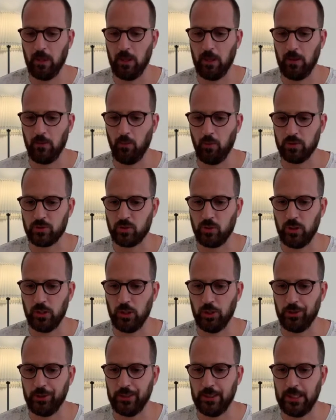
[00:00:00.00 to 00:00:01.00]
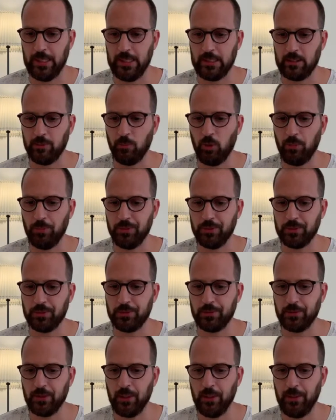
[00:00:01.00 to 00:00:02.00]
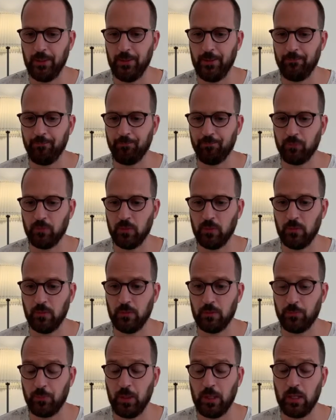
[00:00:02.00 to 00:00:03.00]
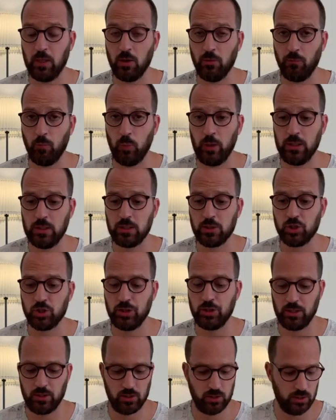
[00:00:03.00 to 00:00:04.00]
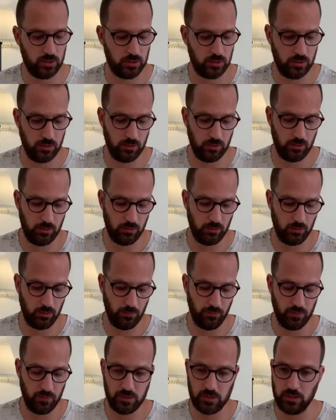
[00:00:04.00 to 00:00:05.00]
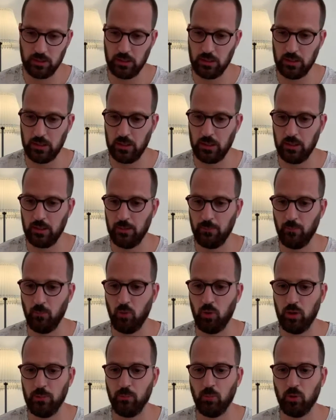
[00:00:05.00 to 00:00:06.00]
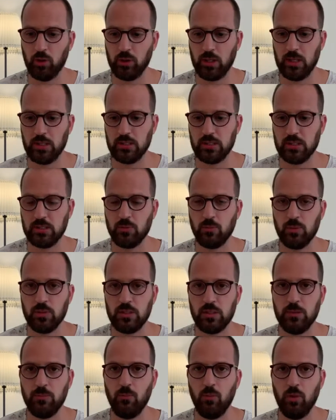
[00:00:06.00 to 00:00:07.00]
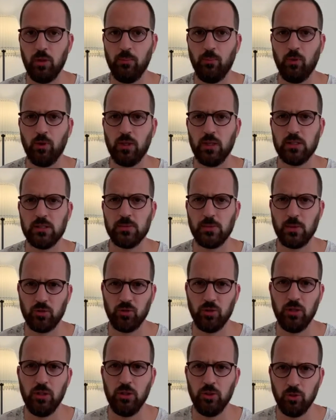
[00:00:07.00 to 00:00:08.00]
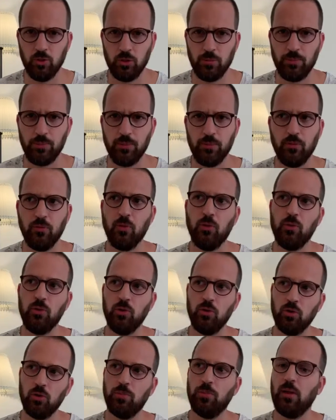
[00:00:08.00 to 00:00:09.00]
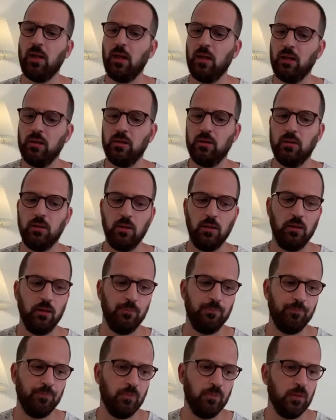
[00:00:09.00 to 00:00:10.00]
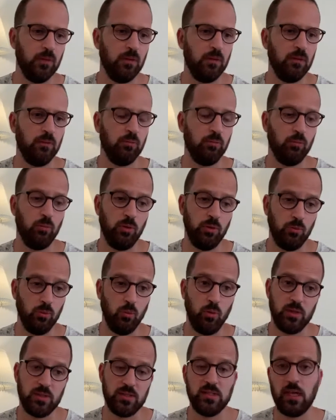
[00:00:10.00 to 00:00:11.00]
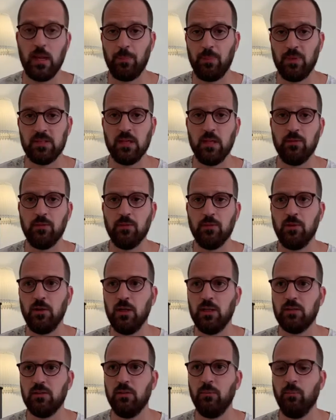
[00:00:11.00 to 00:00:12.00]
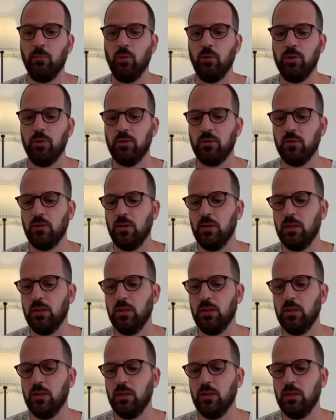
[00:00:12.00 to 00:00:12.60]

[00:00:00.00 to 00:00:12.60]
what's going on at the moment. Speaking of which, there's obviously more and more cases. We see more and more cases, especially in Europe. So Europe had what was the epicenter at some point.